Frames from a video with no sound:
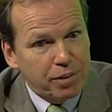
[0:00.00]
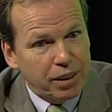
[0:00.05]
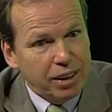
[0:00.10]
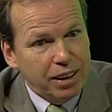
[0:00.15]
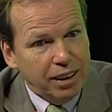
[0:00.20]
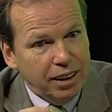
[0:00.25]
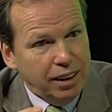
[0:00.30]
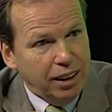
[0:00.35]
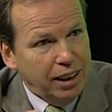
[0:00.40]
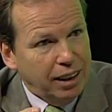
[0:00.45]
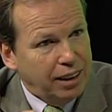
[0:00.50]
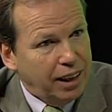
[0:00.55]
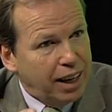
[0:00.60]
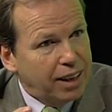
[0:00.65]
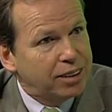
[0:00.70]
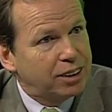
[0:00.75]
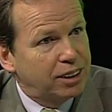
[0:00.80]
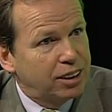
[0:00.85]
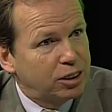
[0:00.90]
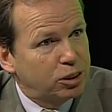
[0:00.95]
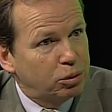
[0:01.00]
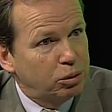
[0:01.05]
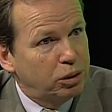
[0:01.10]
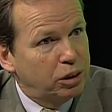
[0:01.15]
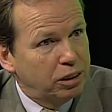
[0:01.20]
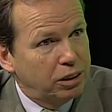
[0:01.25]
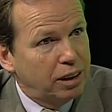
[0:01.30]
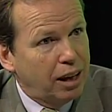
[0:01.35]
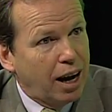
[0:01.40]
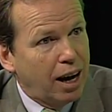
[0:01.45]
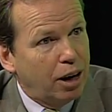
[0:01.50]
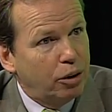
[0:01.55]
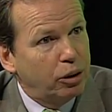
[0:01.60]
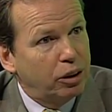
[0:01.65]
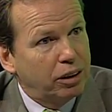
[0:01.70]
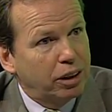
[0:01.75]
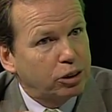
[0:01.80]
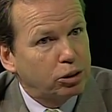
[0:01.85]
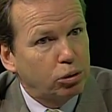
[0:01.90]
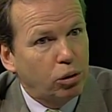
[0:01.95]
in essence will allow
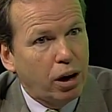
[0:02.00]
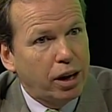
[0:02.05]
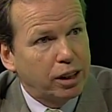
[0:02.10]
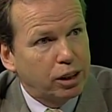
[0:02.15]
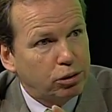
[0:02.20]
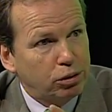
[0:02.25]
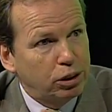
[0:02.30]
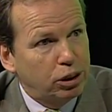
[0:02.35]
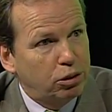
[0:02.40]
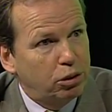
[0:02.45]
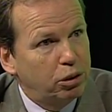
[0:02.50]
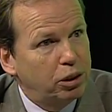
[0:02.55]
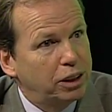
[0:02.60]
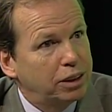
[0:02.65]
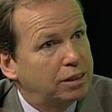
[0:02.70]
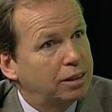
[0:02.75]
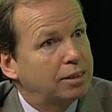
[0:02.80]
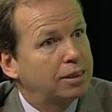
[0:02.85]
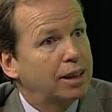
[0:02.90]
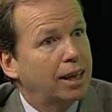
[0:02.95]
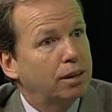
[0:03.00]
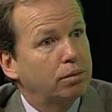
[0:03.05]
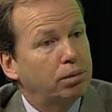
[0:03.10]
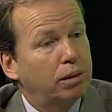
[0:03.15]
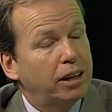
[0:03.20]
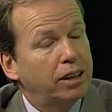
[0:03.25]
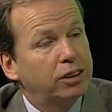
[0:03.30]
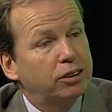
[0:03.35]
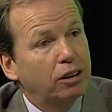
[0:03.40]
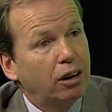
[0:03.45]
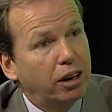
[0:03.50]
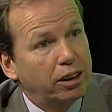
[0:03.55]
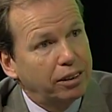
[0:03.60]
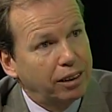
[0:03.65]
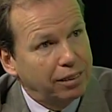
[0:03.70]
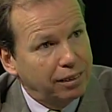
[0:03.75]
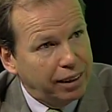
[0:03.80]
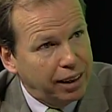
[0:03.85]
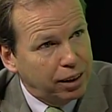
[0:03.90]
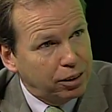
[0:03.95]
electronic recording to take place on
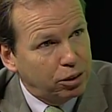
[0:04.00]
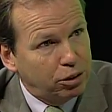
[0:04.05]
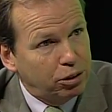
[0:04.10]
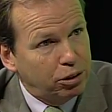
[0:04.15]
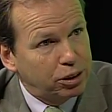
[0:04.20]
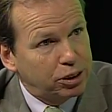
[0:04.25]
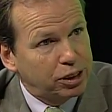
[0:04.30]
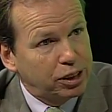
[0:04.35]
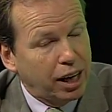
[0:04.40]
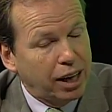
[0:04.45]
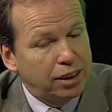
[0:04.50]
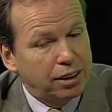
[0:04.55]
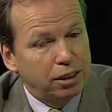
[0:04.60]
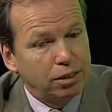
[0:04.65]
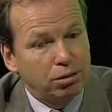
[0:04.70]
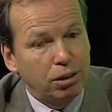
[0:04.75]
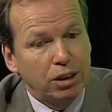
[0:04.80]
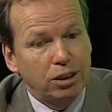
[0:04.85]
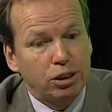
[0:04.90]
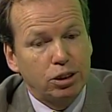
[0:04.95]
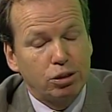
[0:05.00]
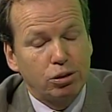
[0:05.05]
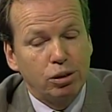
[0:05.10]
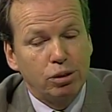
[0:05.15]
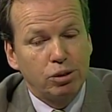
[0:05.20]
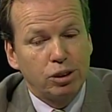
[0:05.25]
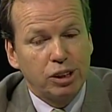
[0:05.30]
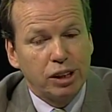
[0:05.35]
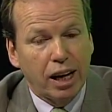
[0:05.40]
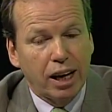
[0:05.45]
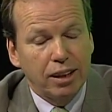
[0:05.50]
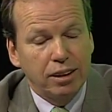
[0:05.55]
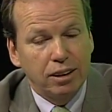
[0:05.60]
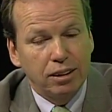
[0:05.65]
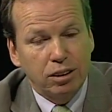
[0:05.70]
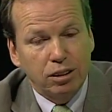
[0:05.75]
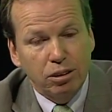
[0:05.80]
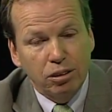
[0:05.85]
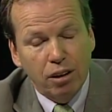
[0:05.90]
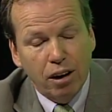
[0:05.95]
the land court side of the registry. It was signed
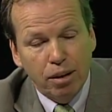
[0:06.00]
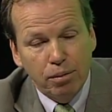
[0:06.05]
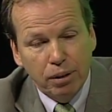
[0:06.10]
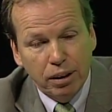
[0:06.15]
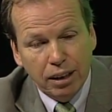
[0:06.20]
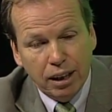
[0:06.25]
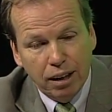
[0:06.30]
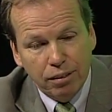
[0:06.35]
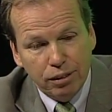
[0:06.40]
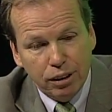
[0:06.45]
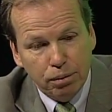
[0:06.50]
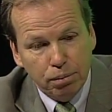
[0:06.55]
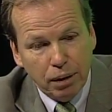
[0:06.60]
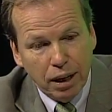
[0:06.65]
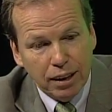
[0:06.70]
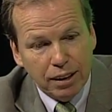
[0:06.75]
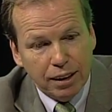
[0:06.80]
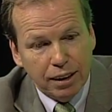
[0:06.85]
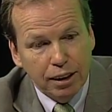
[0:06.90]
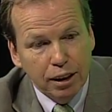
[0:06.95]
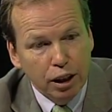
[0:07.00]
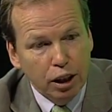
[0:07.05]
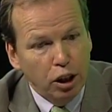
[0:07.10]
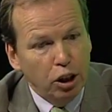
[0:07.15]
into law by Governor Baker.